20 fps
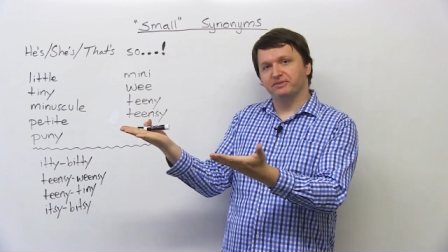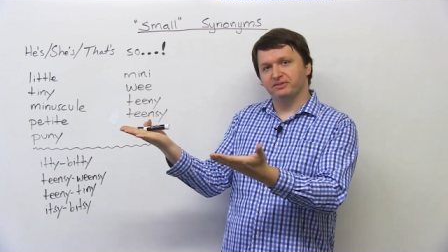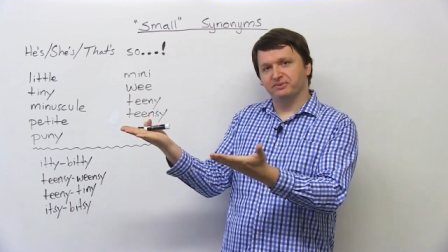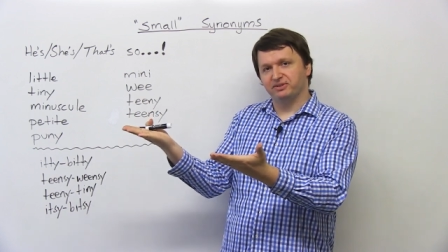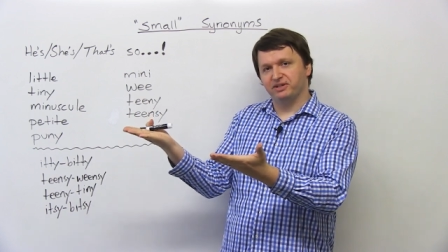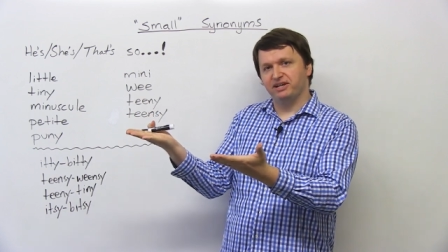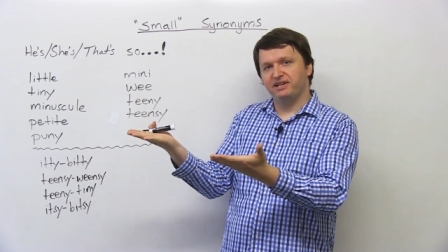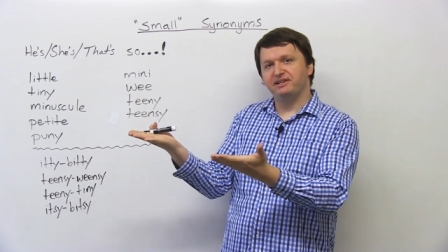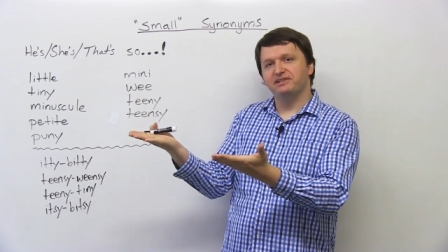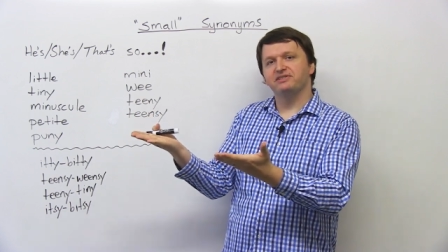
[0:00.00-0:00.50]

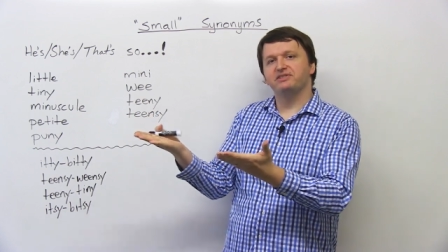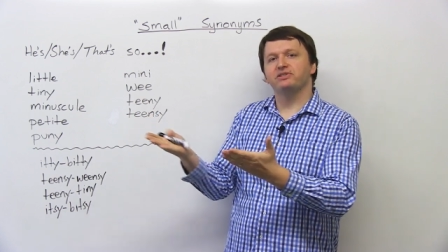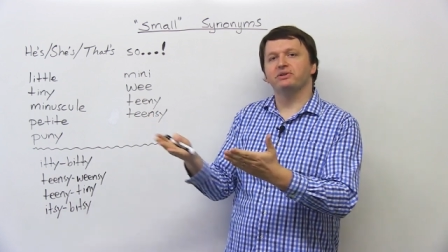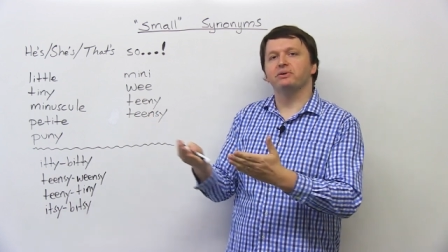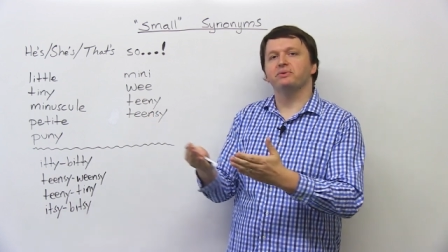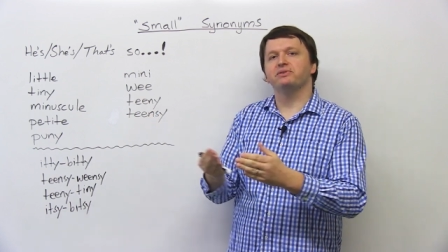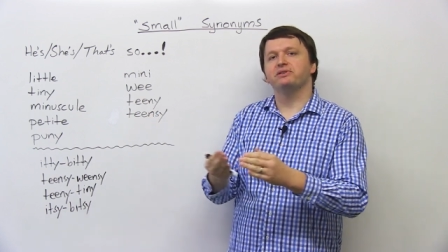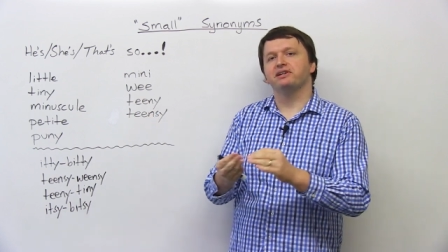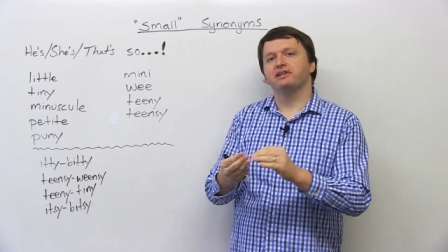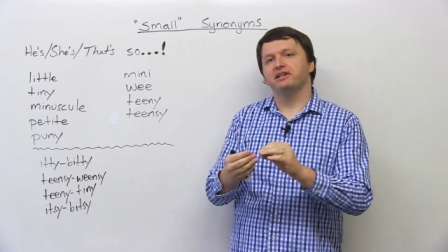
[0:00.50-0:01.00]
Okay,
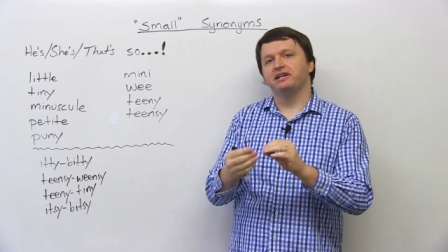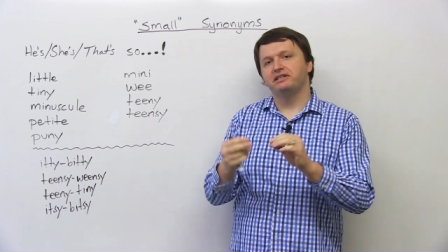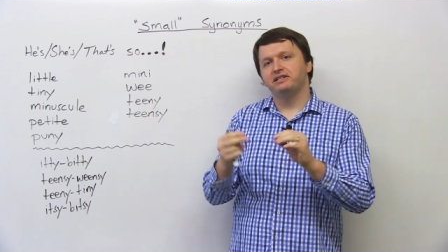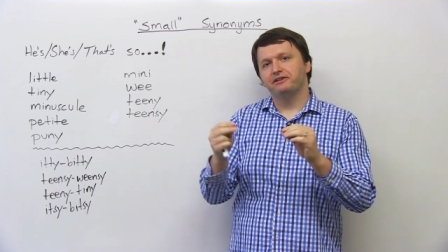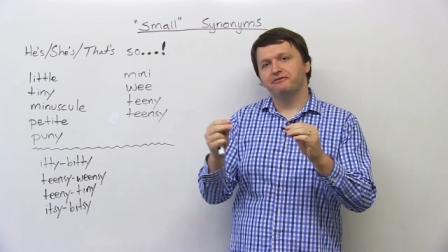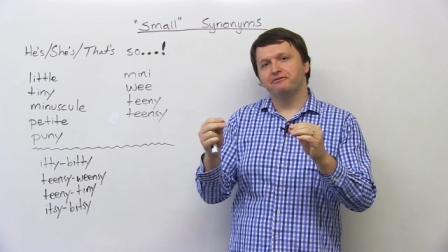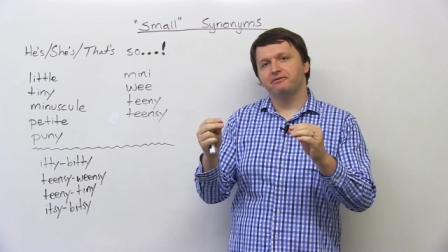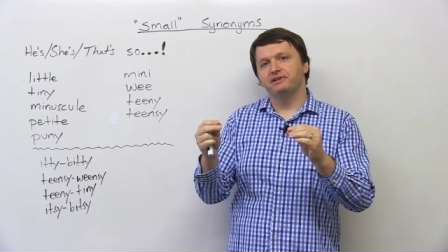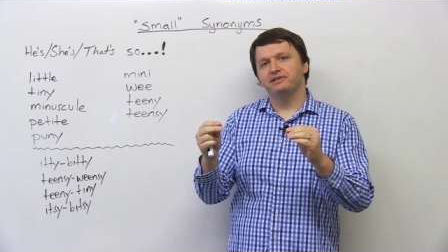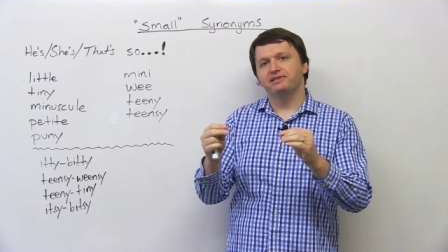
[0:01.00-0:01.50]
so a
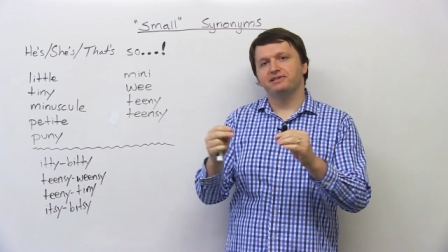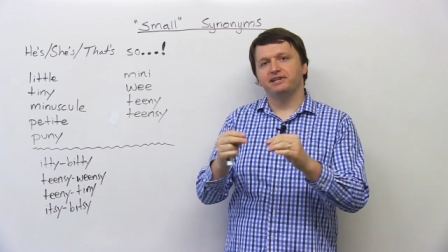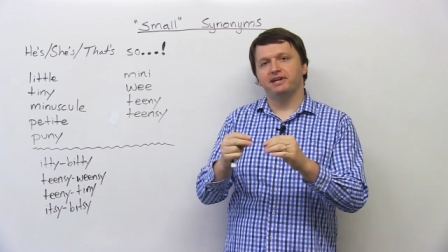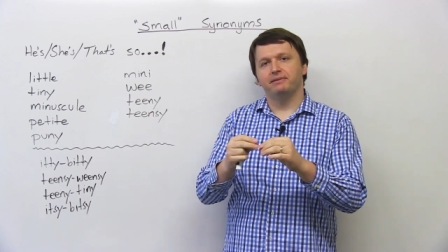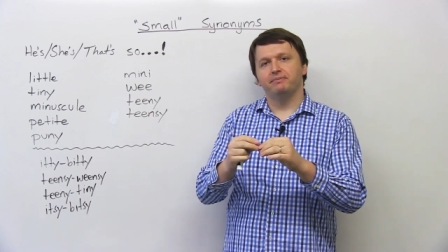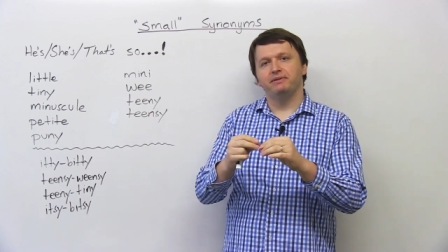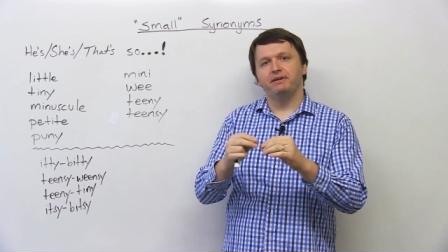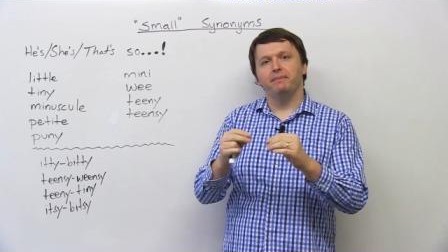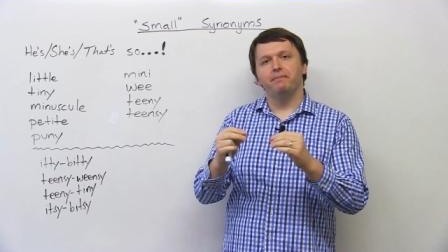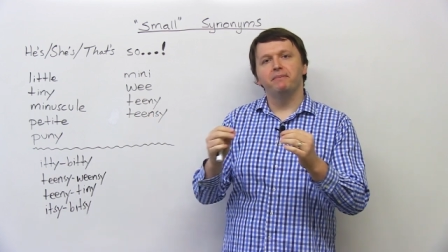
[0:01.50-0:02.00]
difference
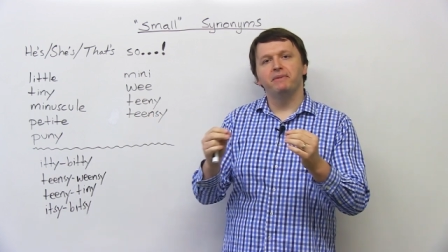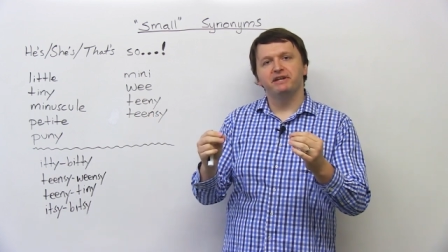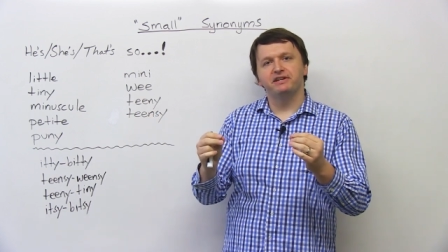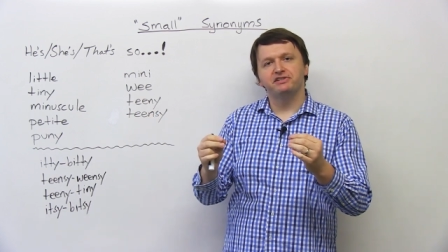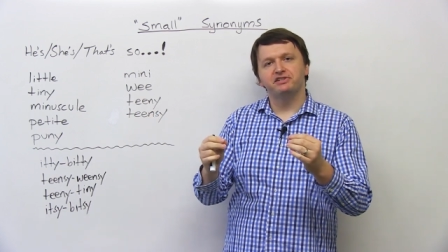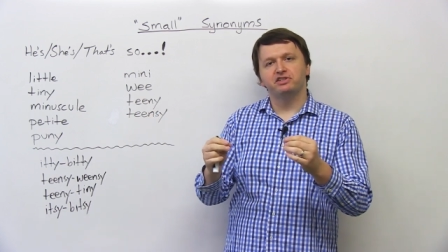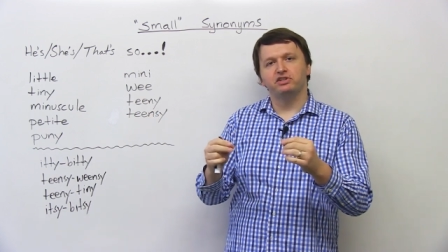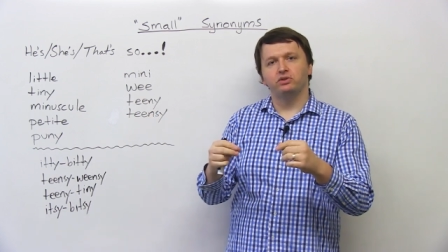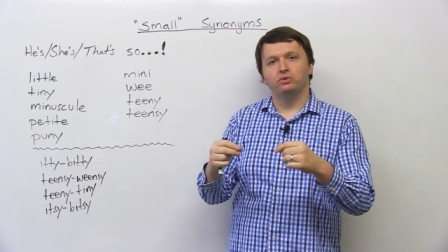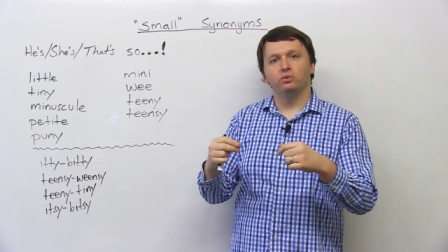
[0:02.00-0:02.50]
can be
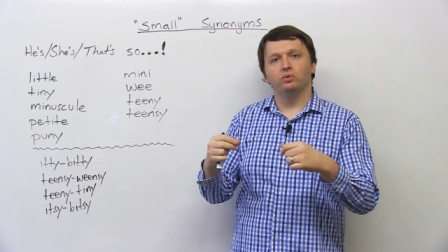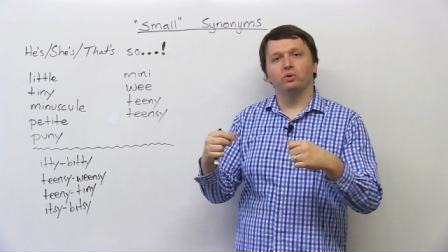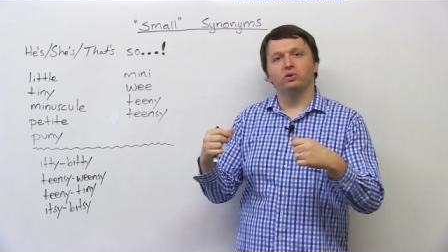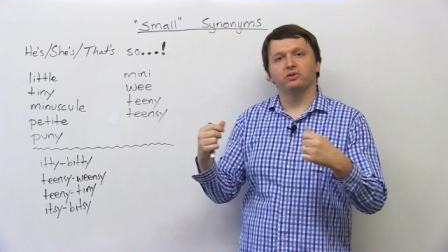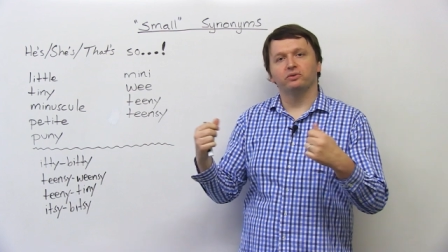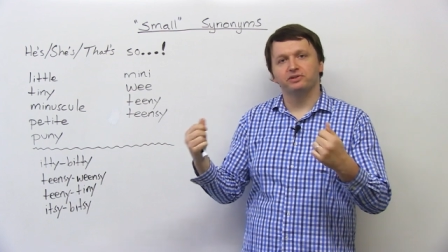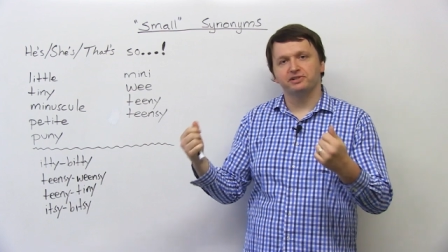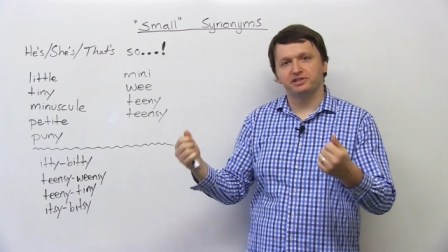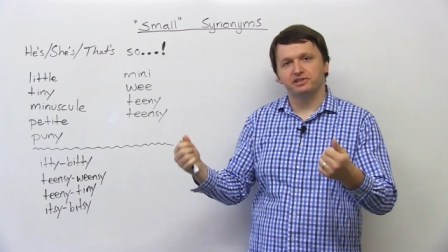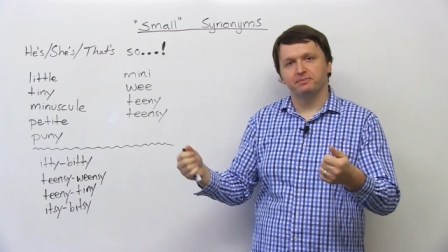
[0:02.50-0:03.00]

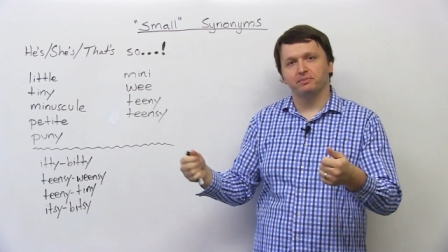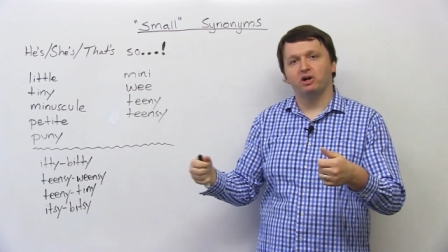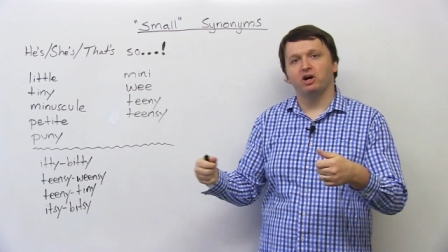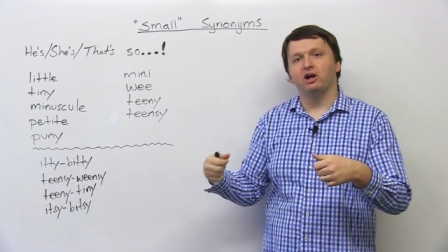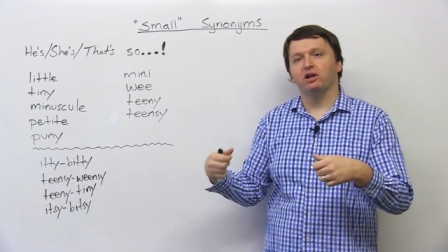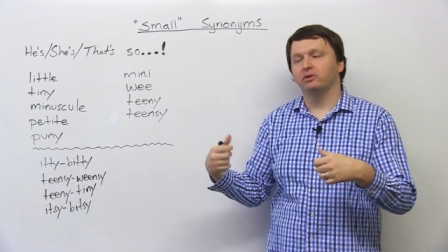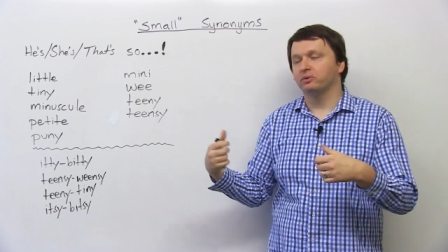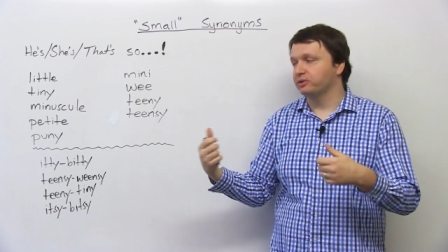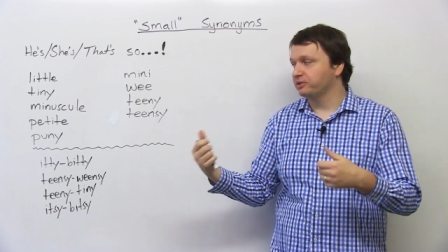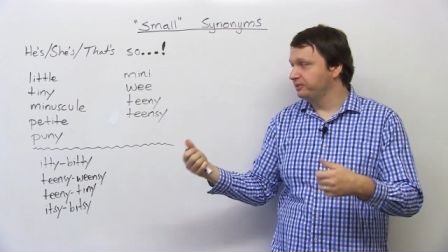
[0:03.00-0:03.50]
minuscule or
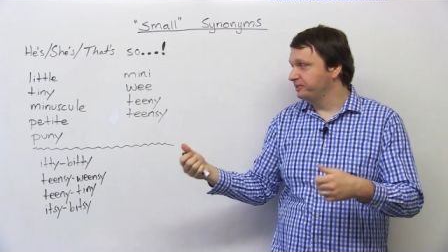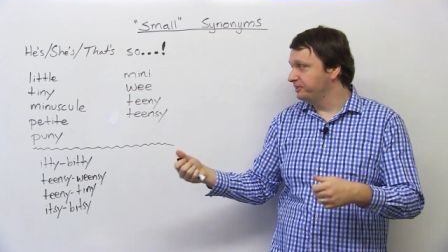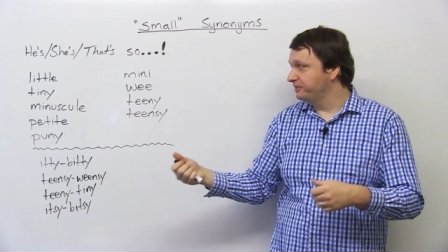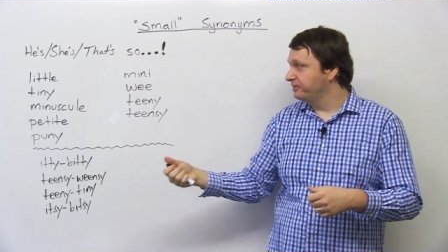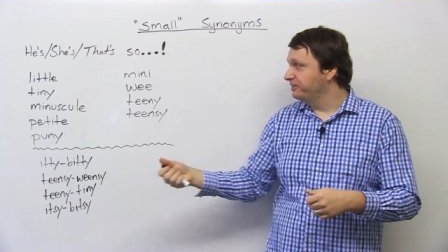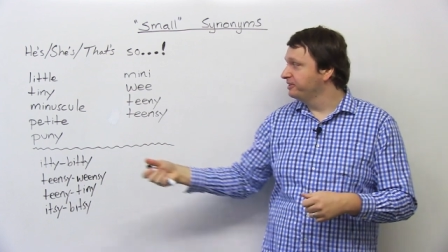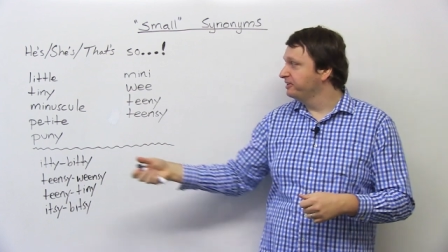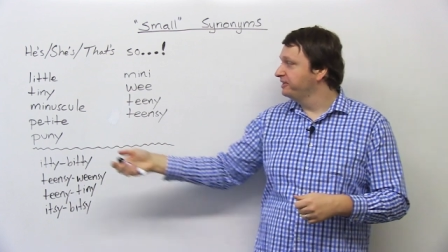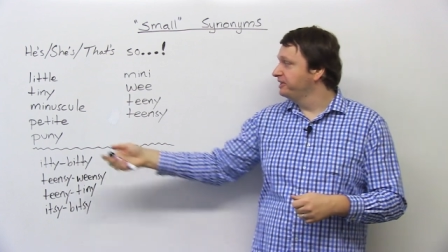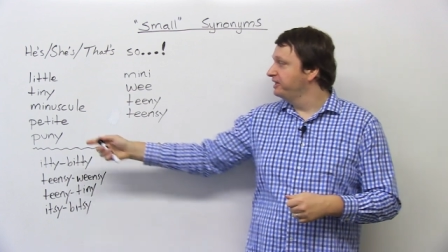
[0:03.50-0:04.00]
small or
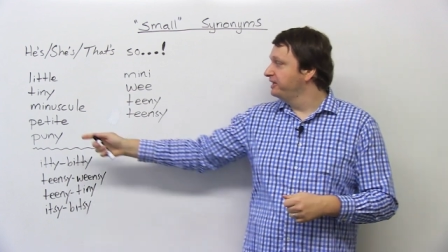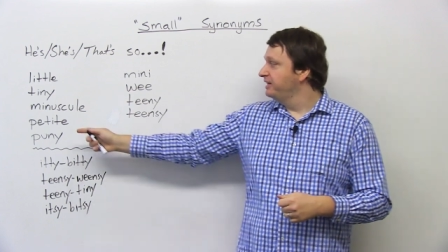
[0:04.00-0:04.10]
little.